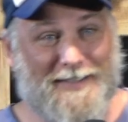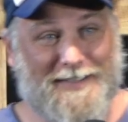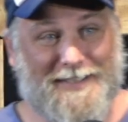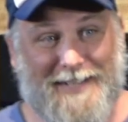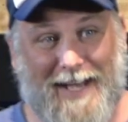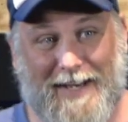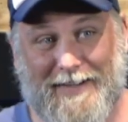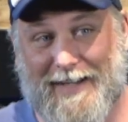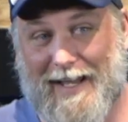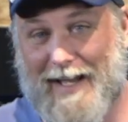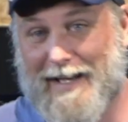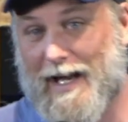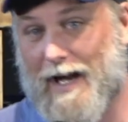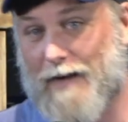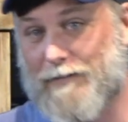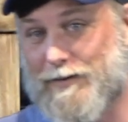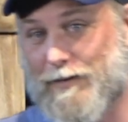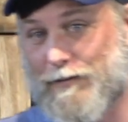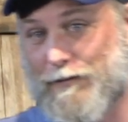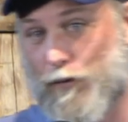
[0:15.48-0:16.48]
Sunday
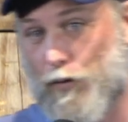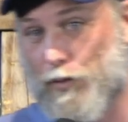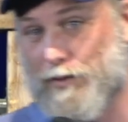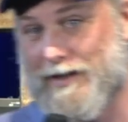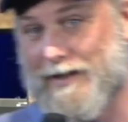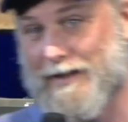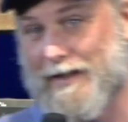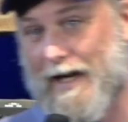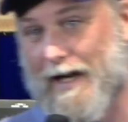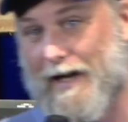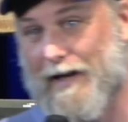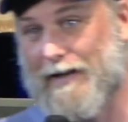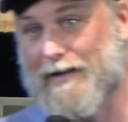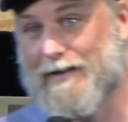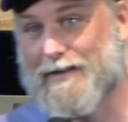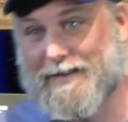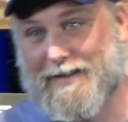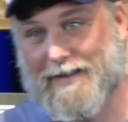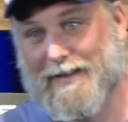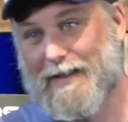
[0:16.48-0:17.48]
after 40
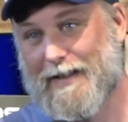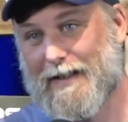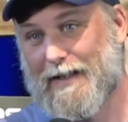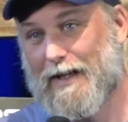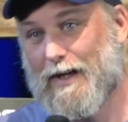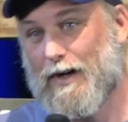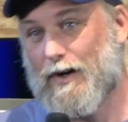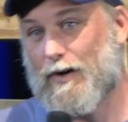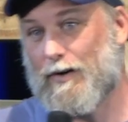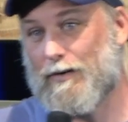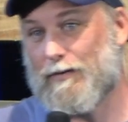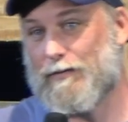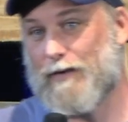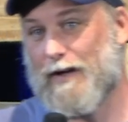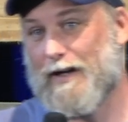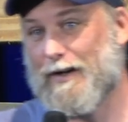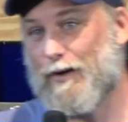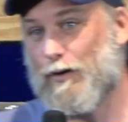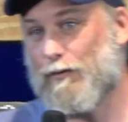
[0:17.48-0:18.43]
days of, uh,